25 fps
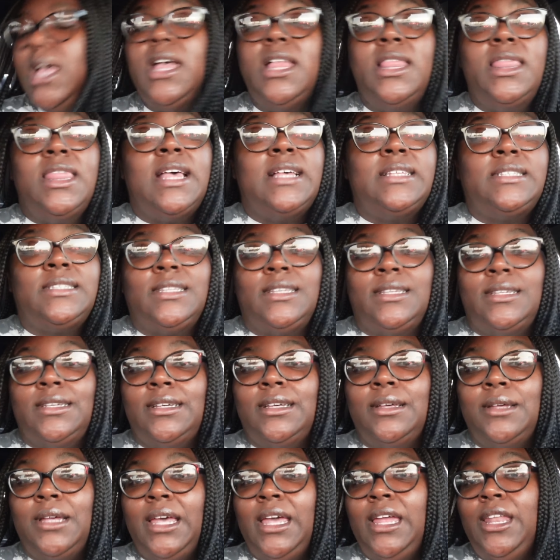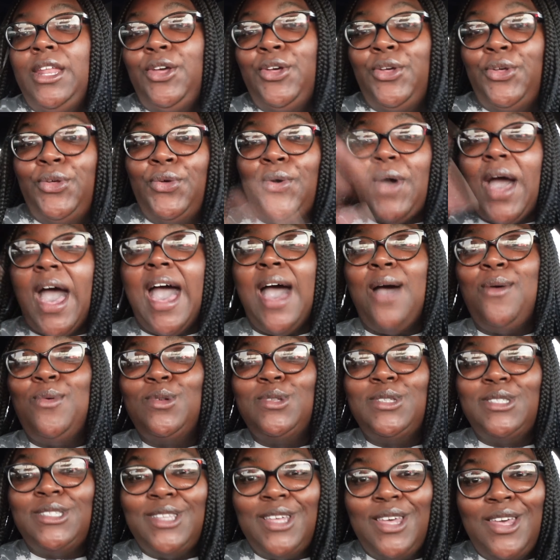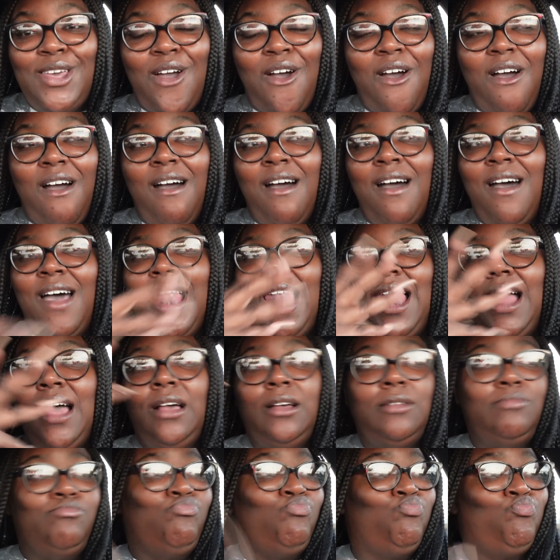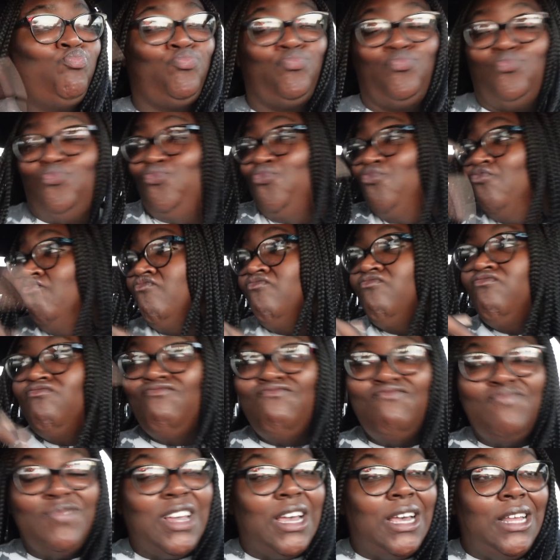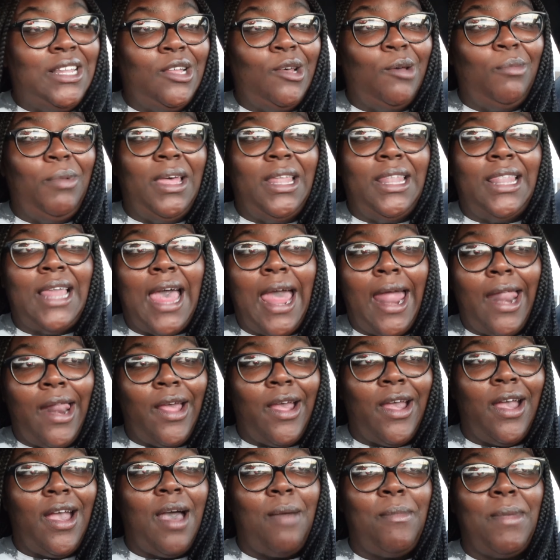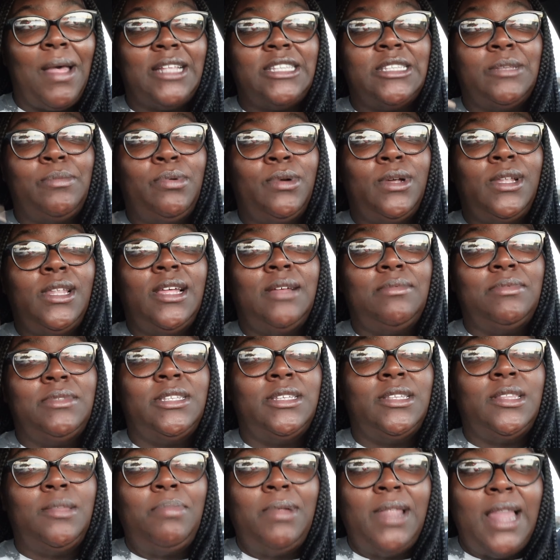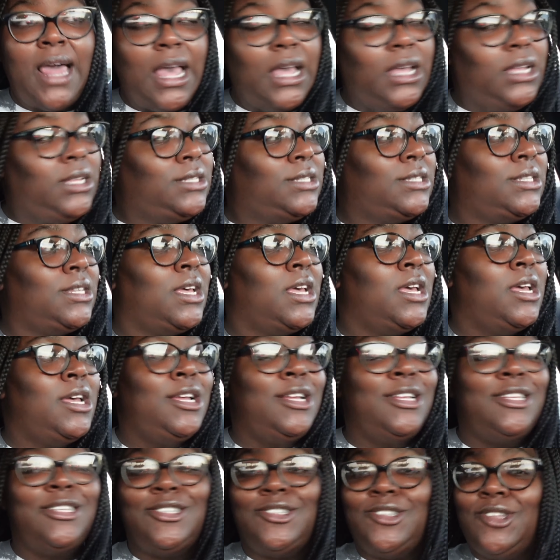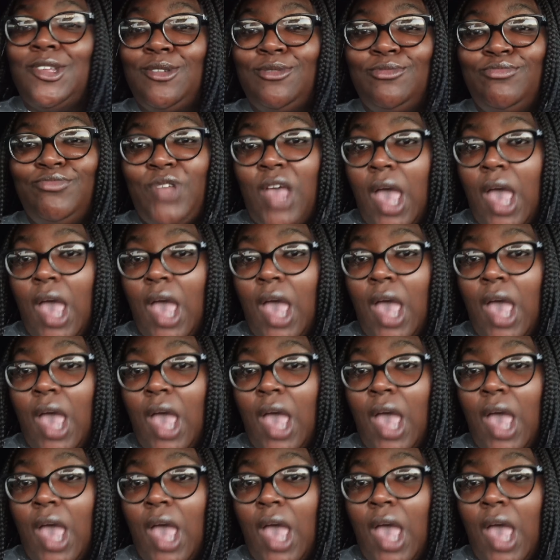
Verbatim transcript: that's good anywho i will see y'all a little bit later, I'm about to pull up to the place. So,